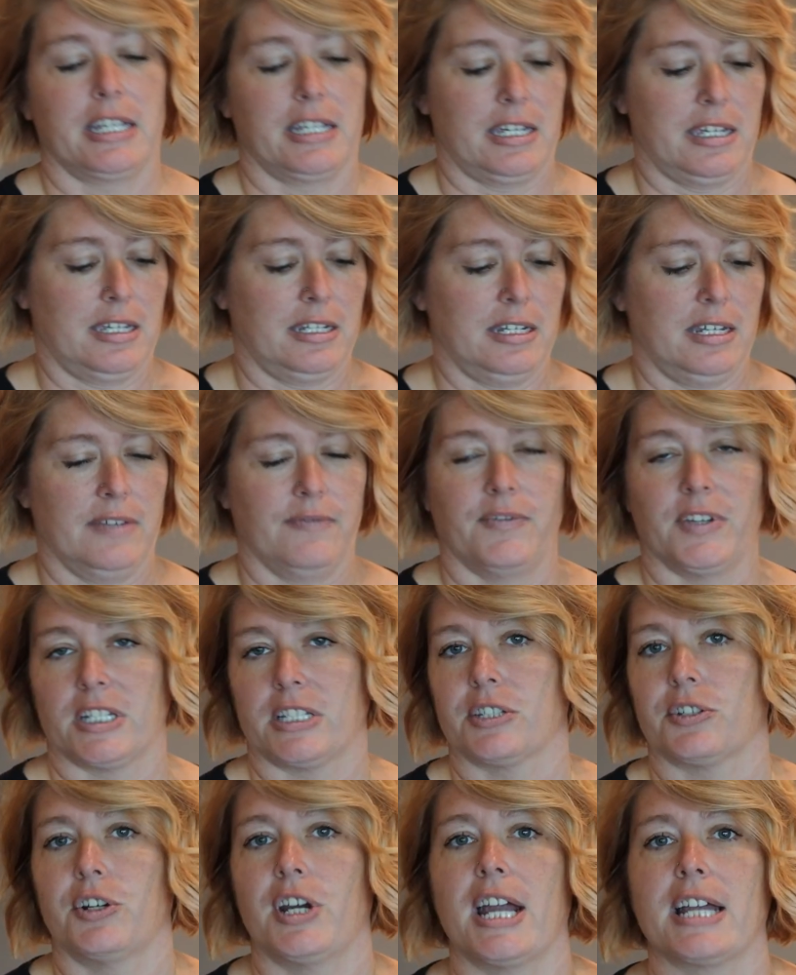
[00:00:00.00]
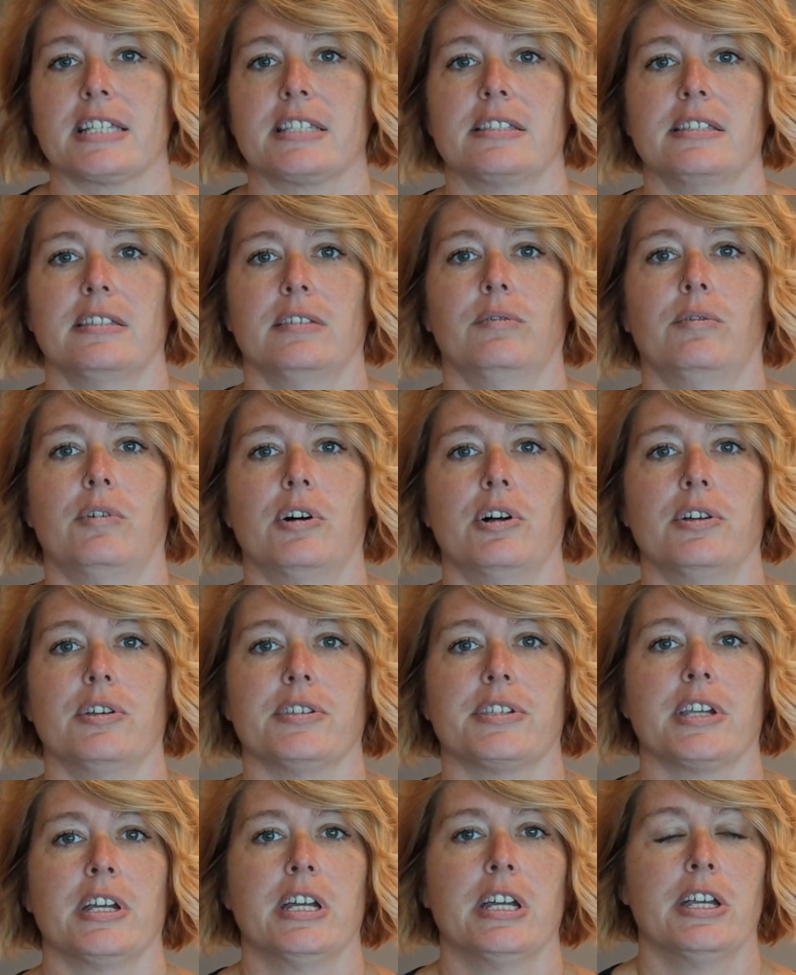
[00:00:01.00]
in and fix cracks in the
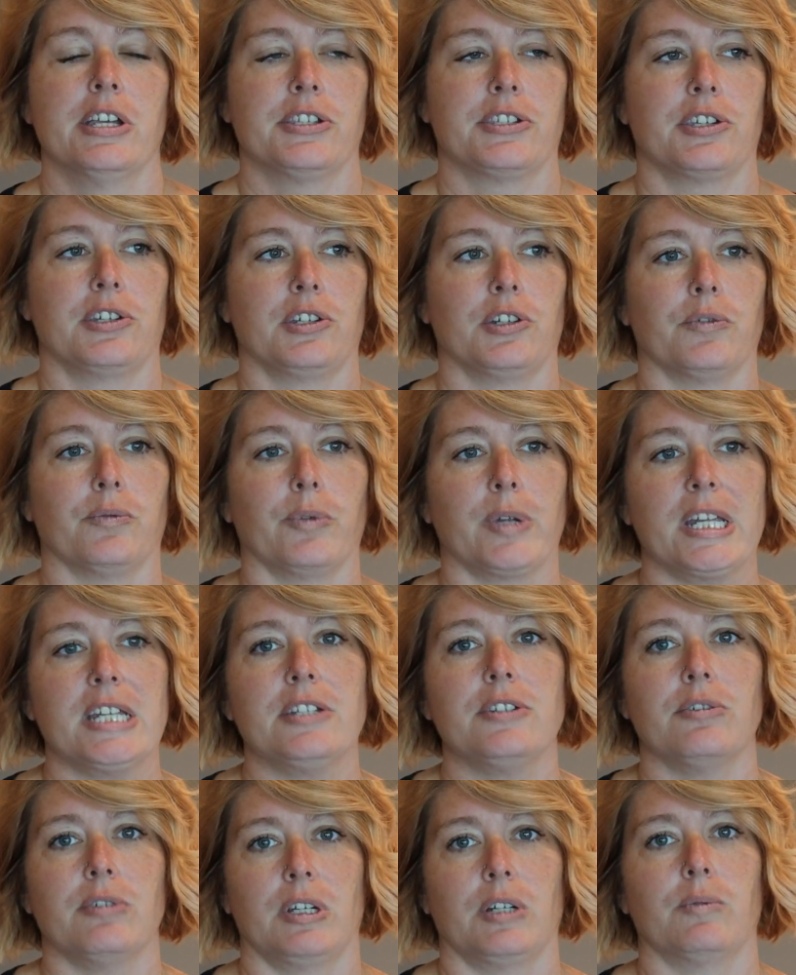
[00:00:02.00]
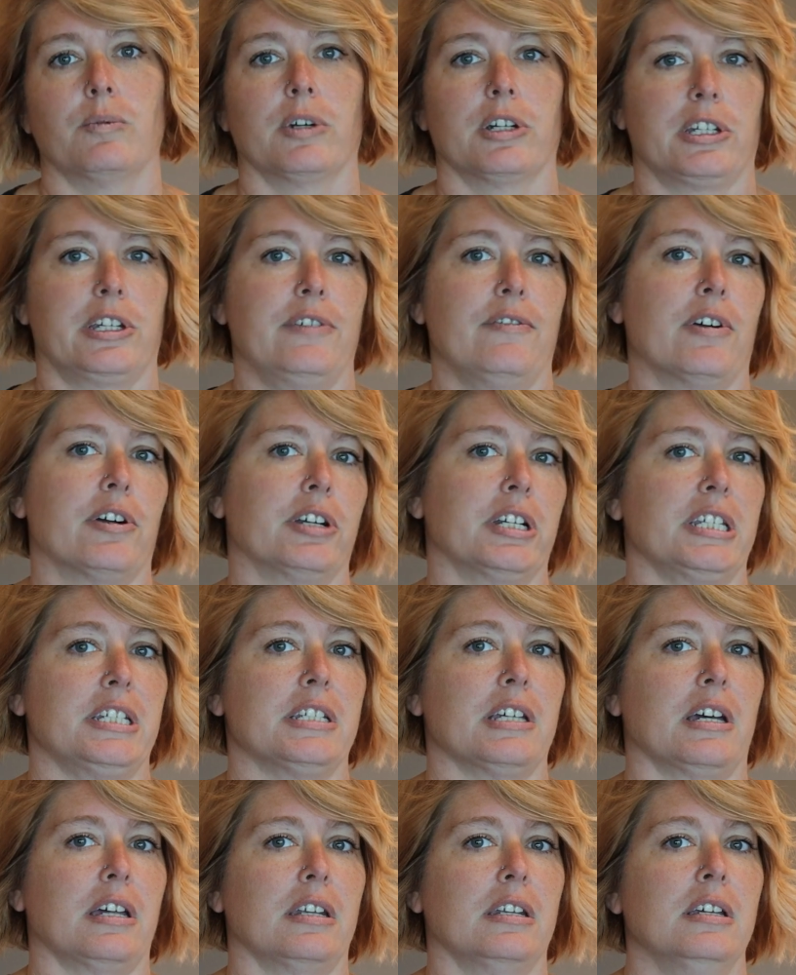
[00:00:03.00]
walls. So you're redoing work you've already
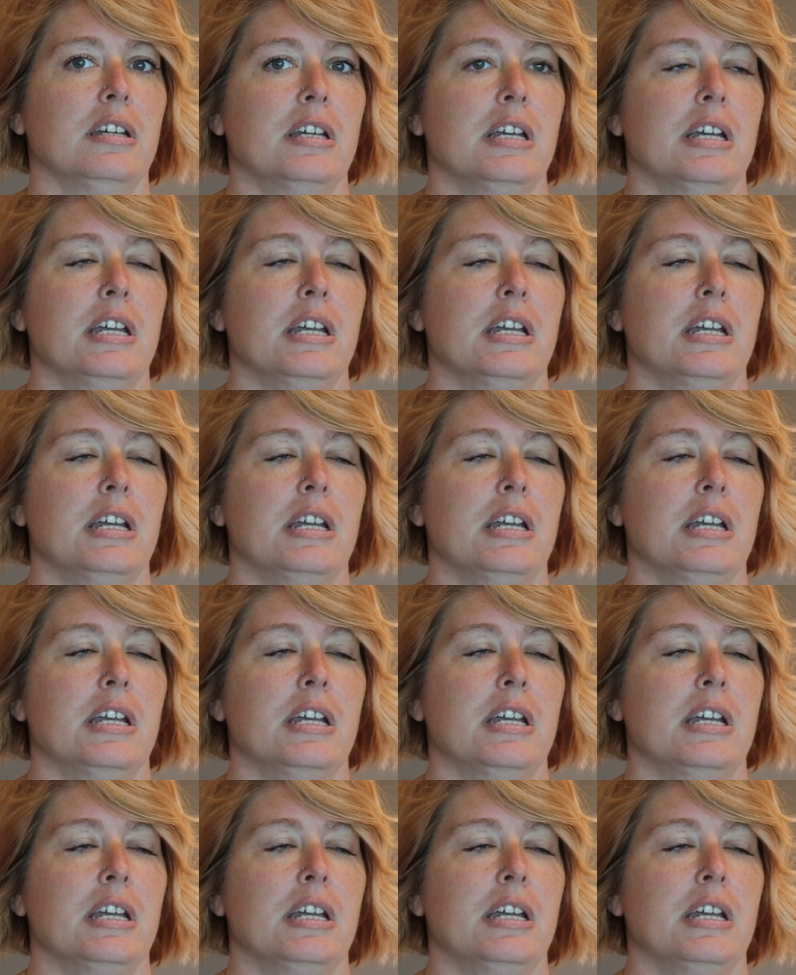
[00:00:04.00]
done.